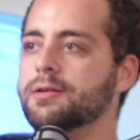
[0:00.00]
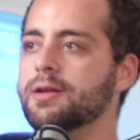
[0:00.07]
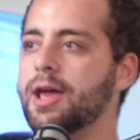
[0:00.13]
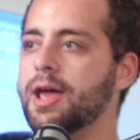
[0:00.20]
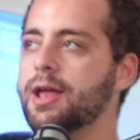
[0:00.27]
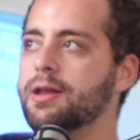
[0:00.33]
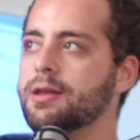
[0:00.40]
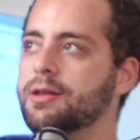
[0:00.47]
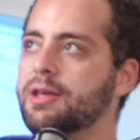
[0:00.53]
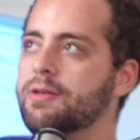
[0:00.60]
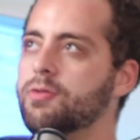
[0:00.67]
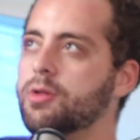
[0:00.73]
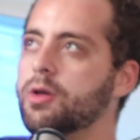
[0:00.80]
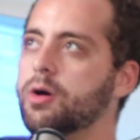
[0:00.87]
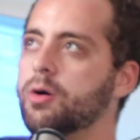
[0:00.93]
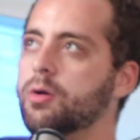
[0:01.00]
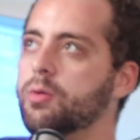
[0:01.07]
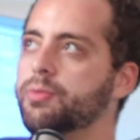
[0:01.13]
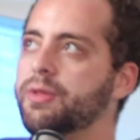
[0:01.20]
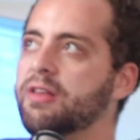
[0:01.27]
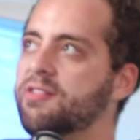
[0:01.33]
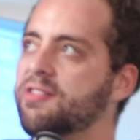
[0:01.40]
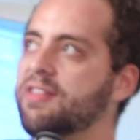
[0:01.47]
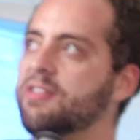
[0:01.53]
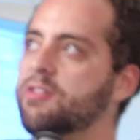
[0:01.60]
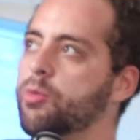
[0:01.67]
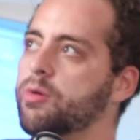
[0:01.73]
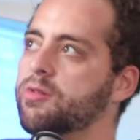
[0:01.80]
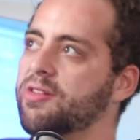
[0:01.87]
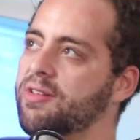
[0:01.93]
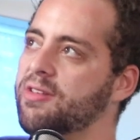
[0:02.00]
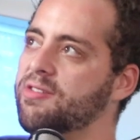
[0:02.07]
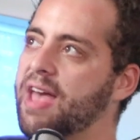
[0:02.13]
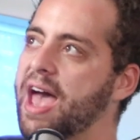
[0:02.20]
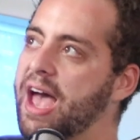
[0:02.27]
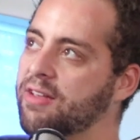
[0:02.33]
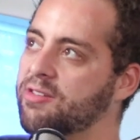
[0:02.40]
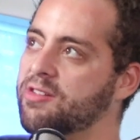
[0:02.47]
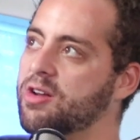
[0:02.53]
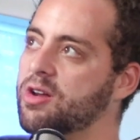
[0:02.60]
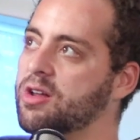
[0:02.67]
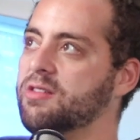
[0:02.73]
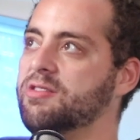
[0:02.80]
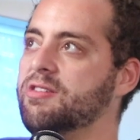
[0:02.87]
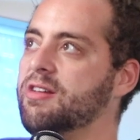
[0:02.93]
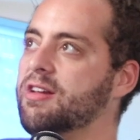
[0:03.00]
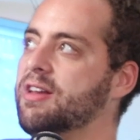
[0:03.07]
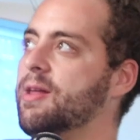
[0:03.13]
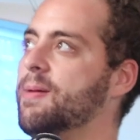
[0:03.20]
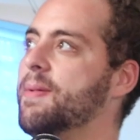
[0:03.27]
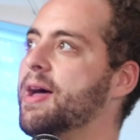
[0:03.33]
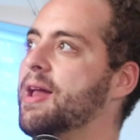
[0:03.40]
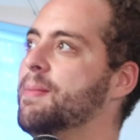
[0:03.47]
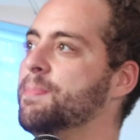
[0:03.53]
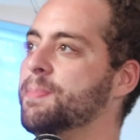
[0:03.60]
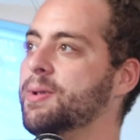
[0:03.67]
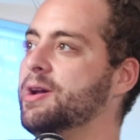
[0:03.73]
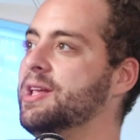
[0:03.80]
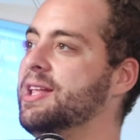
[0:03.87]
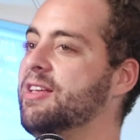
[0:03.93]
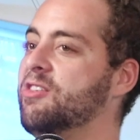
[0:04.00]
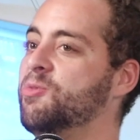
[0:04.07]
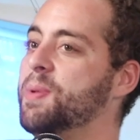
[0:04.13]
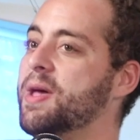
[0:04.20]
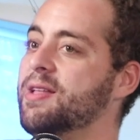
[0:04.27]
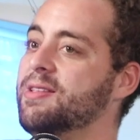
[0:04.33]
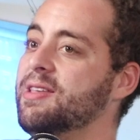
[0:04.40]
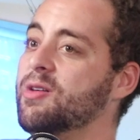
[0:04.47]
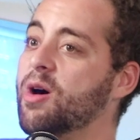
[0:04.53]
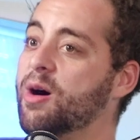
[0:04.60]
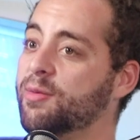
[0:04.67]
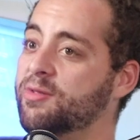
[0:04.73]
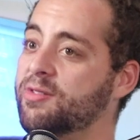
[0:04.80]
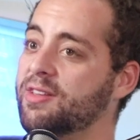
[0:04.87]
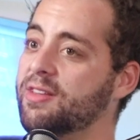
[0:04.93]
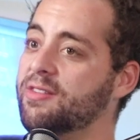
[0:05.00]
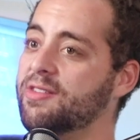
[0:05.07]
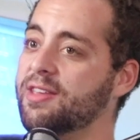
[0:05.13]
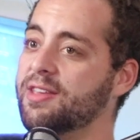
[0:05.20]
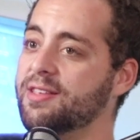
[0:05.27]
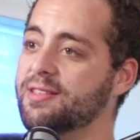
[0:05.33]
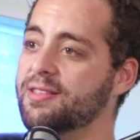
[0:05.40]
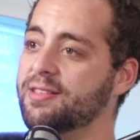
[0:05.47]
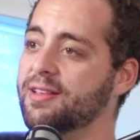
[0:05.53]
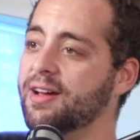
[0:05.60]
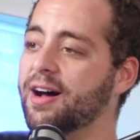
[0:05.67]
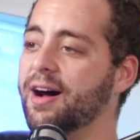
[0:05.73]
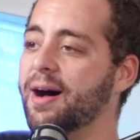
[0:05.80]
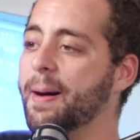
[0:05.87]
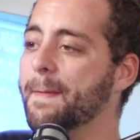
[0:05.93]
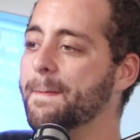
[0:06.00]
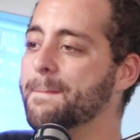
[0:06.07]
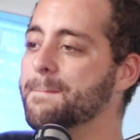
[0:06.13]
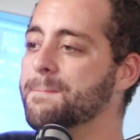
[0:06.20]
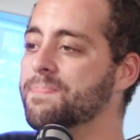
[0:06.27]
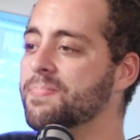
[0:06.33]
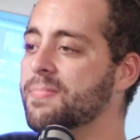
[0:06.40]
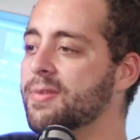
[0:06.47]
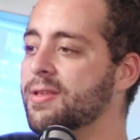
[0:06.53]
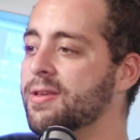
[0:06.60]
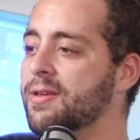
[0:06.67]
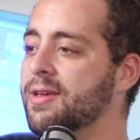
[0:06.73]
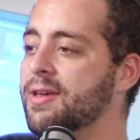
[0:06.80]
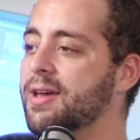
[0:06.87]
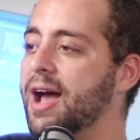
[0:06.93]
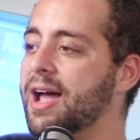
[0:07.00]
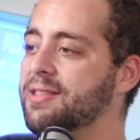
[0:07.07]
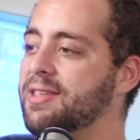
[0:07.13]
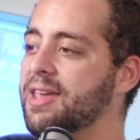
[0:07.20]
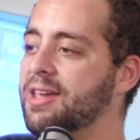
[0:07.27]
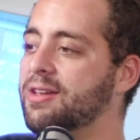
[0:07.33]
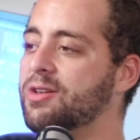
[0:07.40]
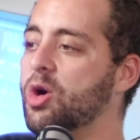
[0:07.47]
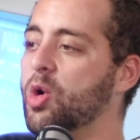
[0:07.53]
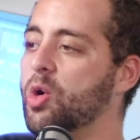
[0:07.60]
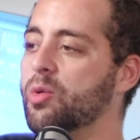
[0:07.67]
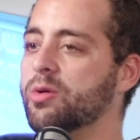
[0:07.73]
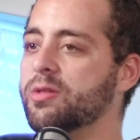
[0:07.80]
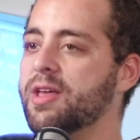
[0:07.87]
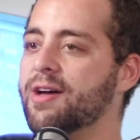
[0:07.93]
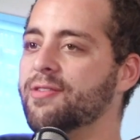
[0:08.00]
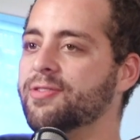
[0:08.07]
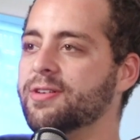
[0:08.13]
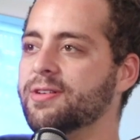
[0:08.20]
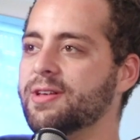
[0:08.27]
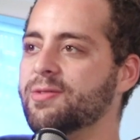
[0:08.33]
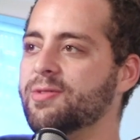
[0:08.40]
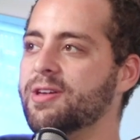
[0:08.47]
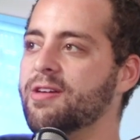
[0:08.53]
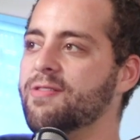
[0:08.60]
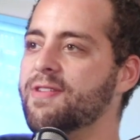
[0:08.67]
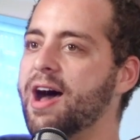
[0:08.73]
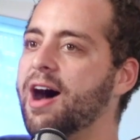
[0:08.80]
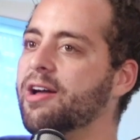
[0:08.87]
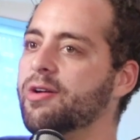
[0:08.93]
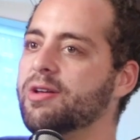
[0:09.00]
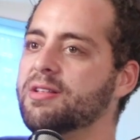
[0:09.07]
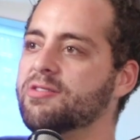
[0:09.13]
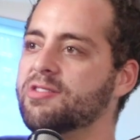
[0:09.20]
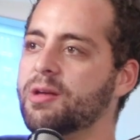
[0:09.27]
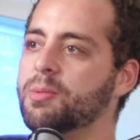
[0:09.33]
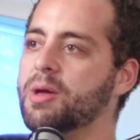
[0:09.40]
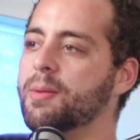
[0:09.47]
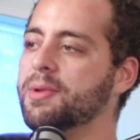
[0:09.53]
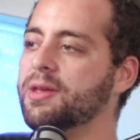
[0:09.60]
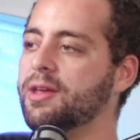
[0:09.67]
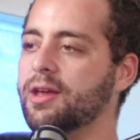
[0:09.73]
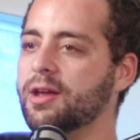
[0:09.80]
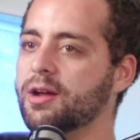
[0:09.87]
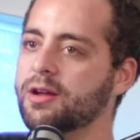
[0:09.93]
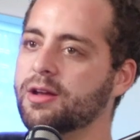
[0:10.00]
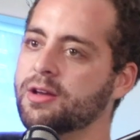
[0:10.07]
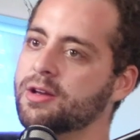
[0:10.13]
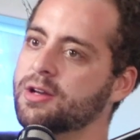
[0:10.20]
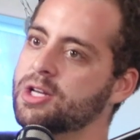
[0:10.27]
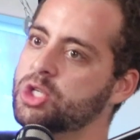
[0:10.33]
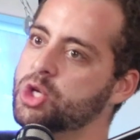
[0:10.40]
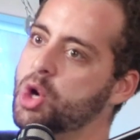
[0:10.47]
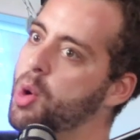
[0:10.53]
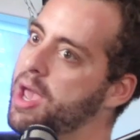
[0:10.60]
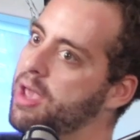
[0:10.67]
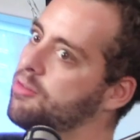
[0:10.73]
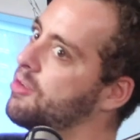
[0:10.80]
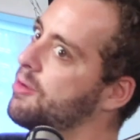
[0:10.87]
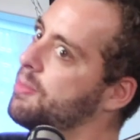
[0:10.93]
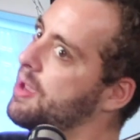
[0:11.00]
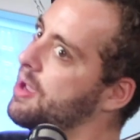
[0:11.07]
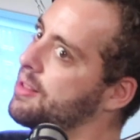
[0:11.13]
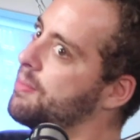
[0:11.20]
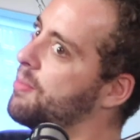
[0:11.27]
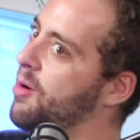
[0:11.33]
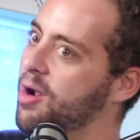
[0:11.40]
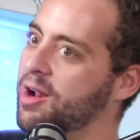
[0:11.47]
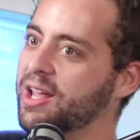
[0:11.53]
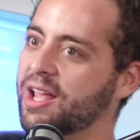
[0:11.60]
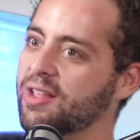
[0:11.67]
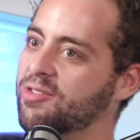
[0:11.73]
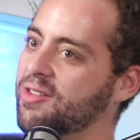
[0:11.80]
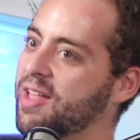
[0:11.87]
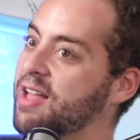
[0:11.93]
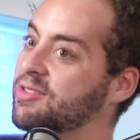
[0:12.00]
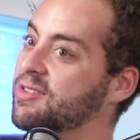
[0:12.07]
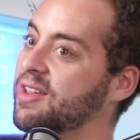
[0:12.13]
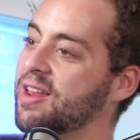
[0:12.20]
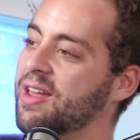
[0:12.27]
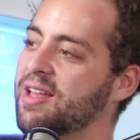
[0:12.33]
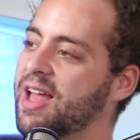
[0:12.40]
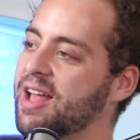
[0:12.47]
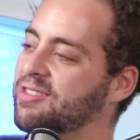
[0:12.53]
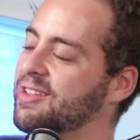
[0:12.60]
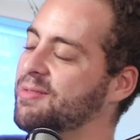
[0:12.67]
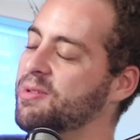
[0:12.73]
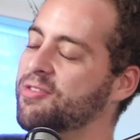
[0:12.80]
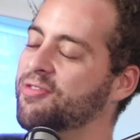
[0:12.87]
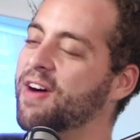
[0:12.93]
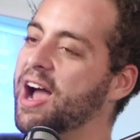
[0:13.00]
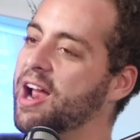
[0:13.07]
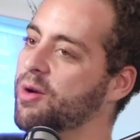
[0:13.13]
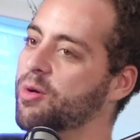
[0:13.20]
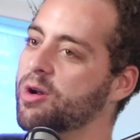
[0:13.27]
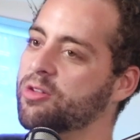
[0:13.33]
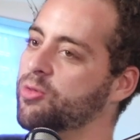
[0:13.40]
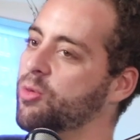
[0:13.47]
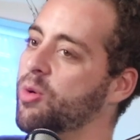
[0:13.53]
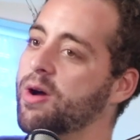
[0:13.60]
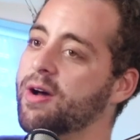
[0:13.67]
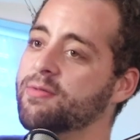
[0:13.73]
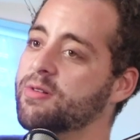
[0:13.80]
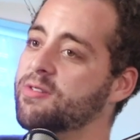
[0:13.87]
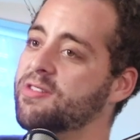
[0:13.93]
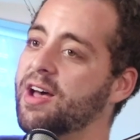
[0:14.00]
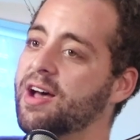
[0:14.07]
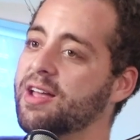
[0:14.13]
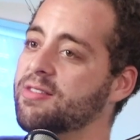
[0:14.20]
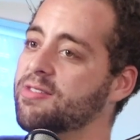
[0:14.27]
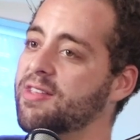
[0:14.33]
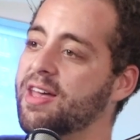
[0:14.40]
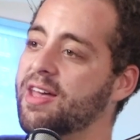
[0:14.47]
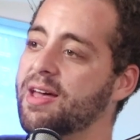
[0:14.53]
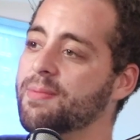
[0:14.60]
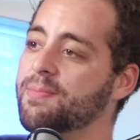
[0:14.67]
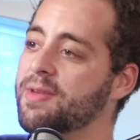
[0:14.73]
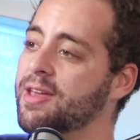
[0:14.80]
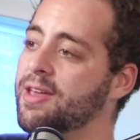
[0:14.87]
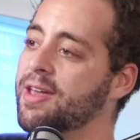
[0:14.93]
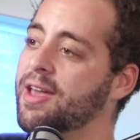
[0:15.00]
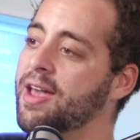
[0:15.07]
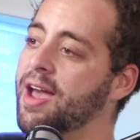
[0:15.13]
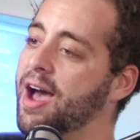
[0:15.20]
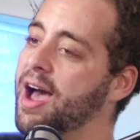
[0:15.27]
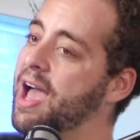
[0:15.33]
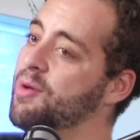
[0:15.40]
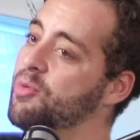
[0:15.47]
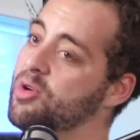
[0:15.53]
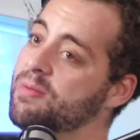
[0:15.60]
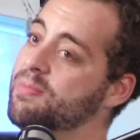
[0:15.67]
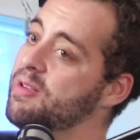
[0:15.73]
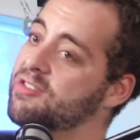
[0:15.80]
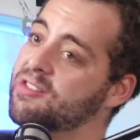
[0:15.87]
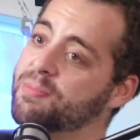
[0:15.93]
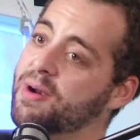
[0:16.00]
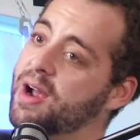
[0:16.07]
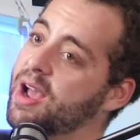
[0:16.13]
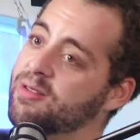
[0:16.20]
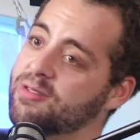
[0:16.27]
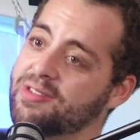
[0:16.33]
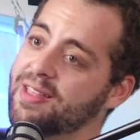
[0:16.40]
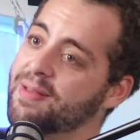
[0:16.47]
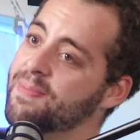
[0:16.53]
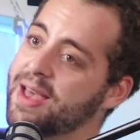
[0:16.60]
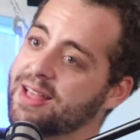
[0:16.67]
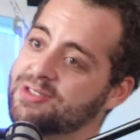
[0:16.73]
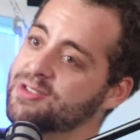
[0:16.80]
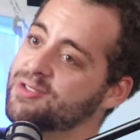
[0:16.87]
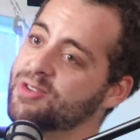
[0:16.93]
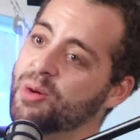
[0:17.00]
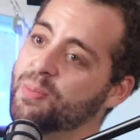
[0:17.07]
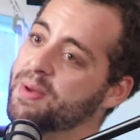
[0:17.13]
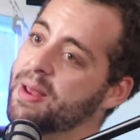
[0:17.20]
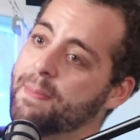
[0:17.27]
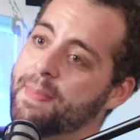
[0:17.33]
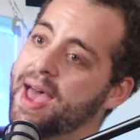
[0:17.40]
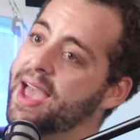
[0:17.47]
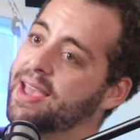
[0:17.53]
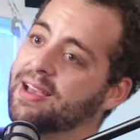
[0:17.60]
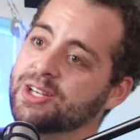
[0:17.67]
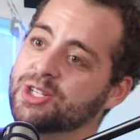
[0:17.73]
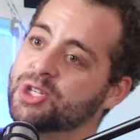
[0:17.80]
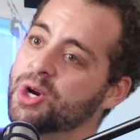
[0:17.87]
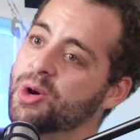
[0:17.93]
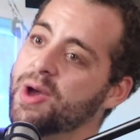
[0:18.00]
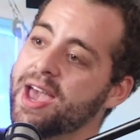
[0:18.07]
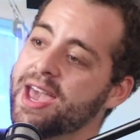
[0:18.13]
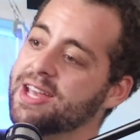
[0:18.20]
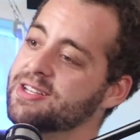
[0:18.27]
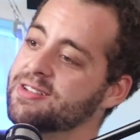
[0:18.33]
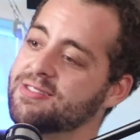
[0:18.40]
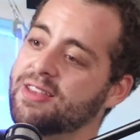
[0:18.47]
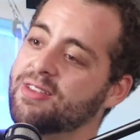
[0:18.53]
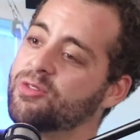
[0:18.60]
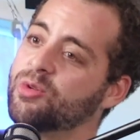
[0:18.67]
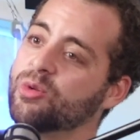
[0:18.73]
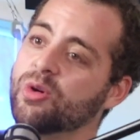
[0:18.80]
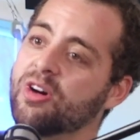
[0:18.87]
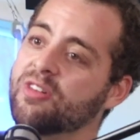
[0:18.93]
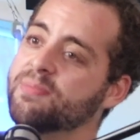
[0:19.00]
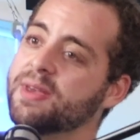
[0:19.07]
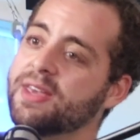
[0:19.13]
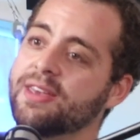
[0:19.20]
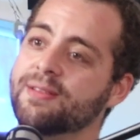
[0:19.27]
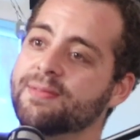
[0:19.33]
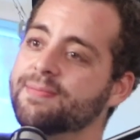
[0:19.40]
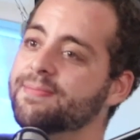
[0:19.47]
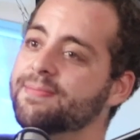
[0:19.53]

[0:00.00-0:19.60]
And even though this season was a disaster, considering the amount of money they spent in the offseason, I think Cohen will definitely reevaluate this upcoming year. Shohei's going to be on the market, so that's going to be fireworks for whoever signs them. I wouldn't be surprised if the Mets just open a bag at Shohei and just say, screw off, Pete.